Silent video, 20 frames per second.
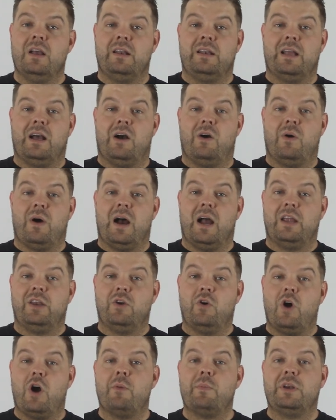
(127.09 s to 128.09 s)
Now, I
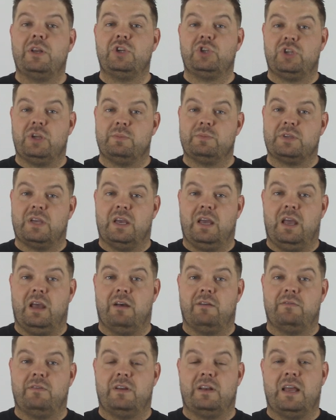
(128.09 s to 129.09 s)
know how many shims I have,